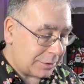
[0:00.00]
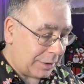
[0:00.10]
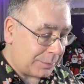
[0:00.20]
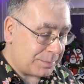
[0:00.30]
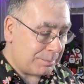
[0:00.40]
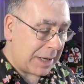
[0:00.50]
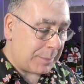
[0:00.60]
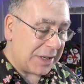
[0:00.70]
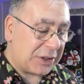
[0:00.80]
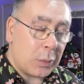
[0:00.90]
you know,
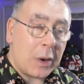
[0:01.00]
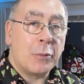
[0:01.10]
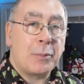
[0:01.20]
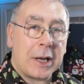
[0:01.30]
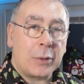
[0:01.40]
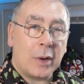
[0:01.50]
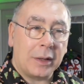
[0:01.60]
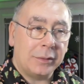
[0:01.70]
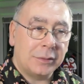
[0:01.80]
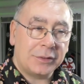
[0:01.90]
maybe a twelve bay
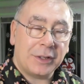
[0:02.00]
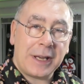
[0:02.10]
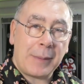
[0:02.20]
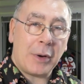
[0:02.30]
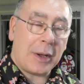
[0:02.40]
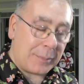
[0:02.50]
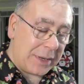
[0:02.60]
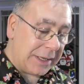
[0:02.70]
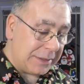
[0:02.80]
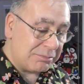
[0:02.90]
one. So that might
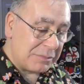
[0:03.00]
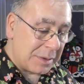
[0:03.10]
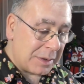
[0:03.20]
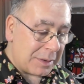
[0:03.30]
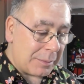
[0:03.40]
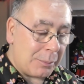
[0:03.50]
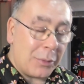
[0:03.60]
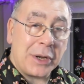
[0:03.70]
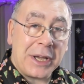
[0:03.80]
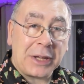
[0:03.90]
be
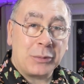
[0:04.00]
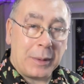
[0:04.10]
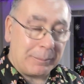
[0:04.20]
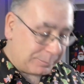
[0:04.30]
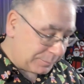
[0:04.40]
my next one.